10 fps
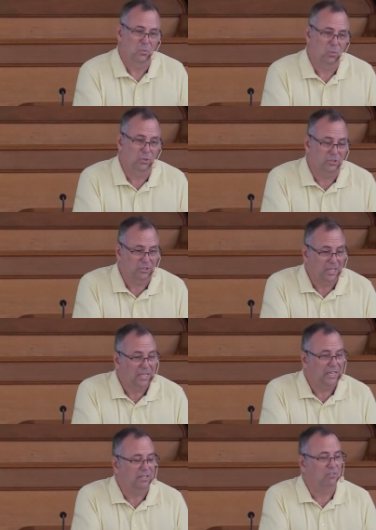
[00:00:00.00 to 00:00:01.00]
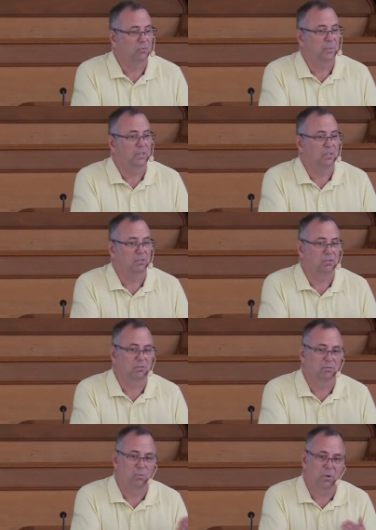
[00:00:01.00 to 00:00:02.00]
We're saved because
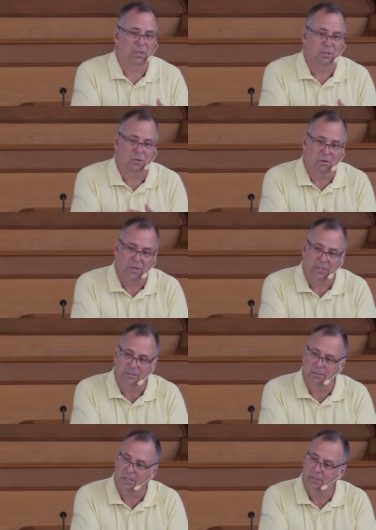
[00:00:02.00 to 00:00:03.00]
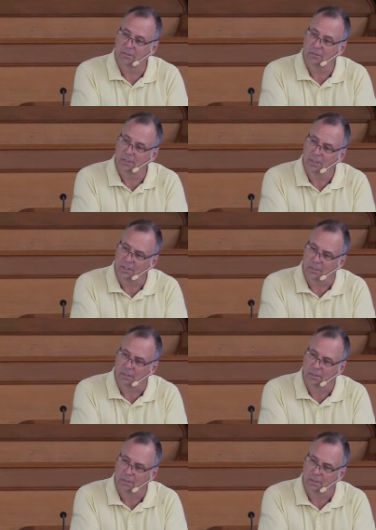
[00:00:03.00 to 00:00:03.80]
of what Christ has done.